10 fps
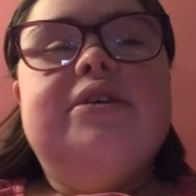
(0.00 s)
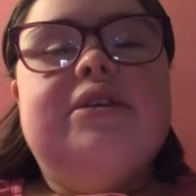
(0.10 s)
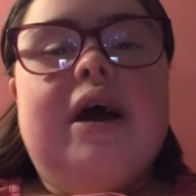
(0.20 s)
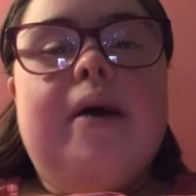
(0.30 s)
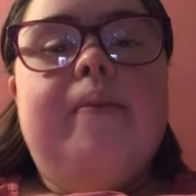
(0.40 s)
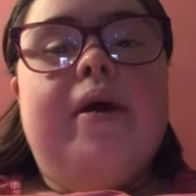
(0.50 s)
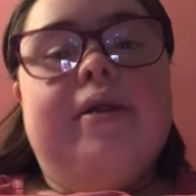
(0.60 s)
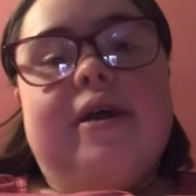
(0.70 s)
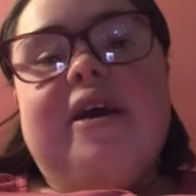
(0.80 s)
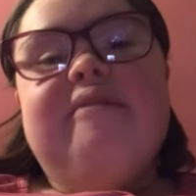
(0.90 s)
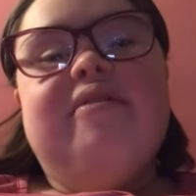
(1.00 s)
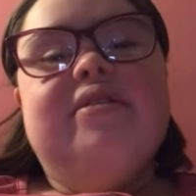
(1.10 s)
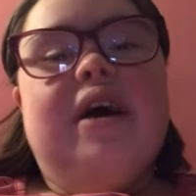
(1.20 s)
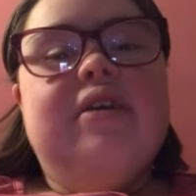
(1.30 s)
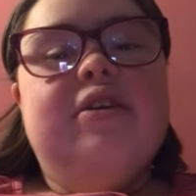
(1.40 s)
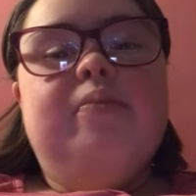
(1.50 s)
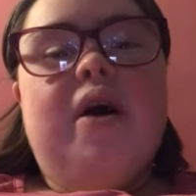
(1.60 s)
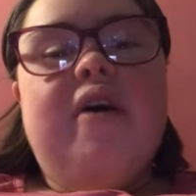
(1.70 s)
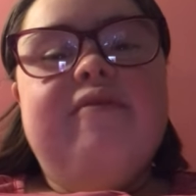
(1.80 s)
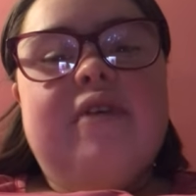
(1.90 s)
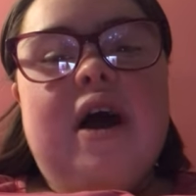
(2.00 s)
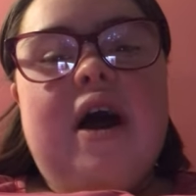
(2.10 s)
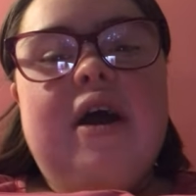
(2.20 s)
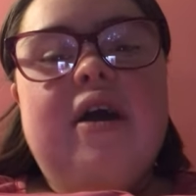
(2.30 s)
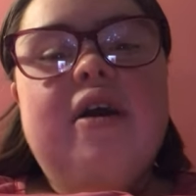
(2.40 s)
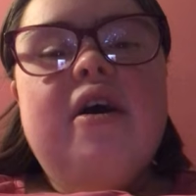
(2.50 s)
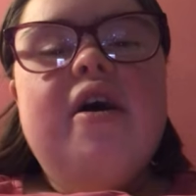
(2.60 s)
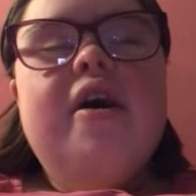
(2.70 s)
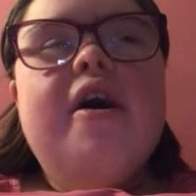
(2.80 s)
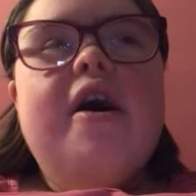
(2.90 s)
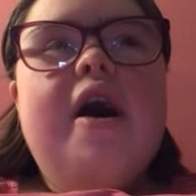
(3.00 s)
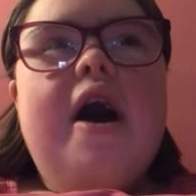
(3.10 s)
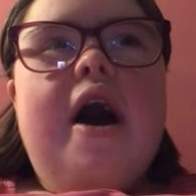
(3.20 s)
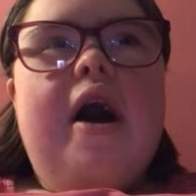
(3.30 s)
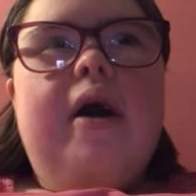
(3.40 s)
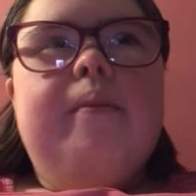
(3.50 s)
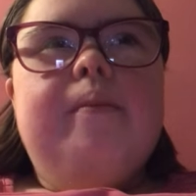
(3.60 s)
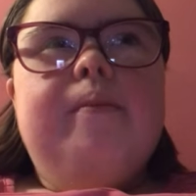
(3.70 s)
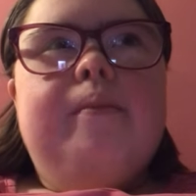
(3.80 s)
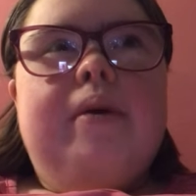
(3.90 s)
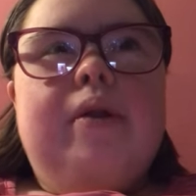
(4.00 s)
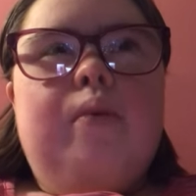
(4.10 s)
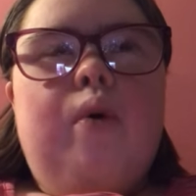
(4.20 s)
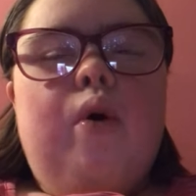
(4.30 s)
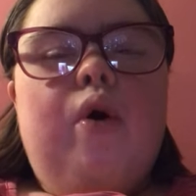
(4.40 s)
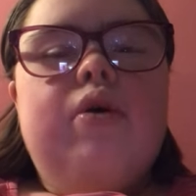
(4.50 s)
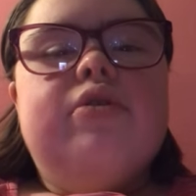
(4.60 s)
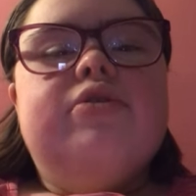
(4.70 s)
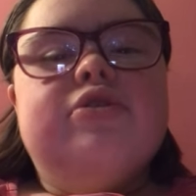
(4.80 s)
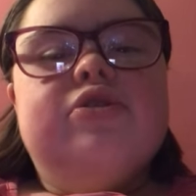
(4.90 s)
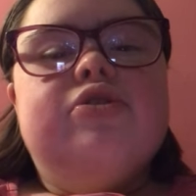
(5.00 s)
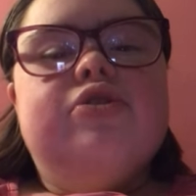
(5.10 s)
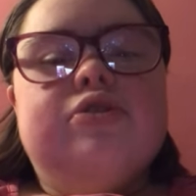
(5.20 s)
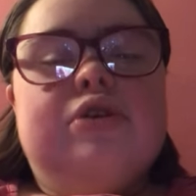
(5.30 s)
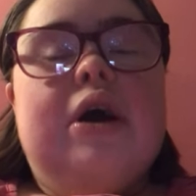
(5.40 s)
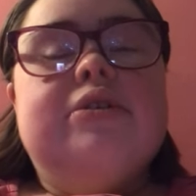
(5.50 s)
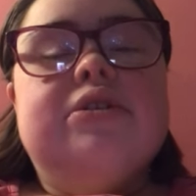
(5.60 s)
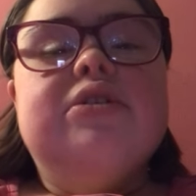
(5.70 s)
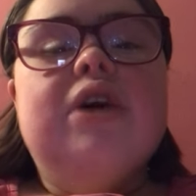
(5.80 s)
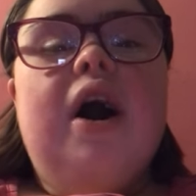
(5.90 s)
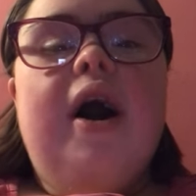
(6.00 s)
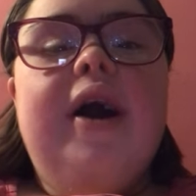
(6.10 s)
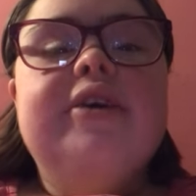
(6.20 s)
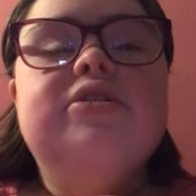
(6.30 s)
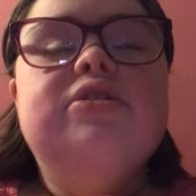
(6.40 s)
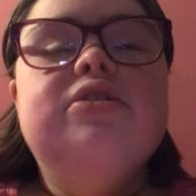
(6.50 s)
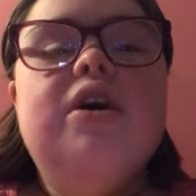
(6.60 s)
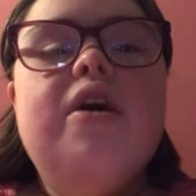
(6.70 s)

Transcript: today, picnic for Dad's birthday. Been a walk, good exercise.